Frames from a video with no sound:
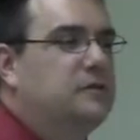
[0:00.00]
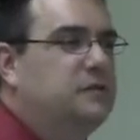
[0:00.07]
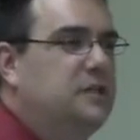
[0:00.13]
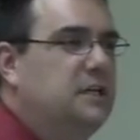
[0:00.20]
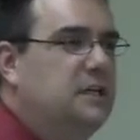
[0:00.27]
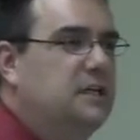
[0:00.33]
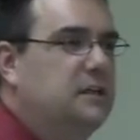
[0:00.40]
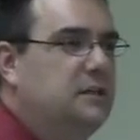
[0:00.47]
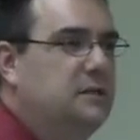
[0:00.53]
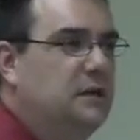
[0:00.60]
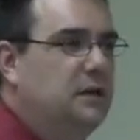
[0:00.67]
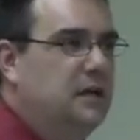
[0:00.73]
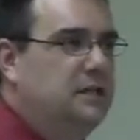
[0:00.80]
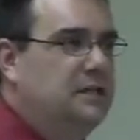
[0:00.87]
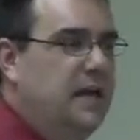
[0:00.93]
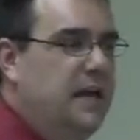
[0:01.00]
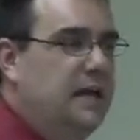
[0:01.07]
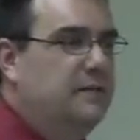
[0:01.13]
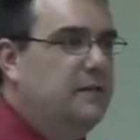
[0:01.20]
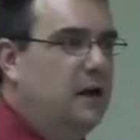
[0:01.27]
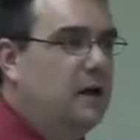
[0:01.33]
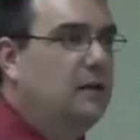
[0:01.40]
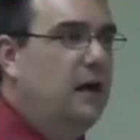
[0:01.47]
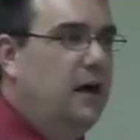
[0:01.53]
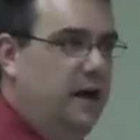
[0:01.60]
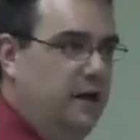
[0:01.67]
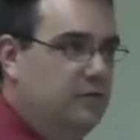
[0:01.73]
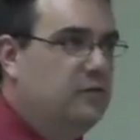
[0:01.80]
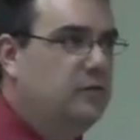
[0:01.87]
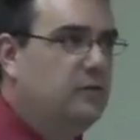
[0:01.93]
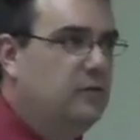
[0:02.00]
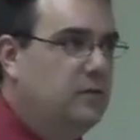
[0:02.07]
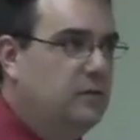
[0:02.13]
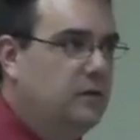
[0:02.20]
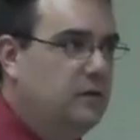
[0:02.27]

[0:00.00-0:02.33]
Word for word: seen a day in their life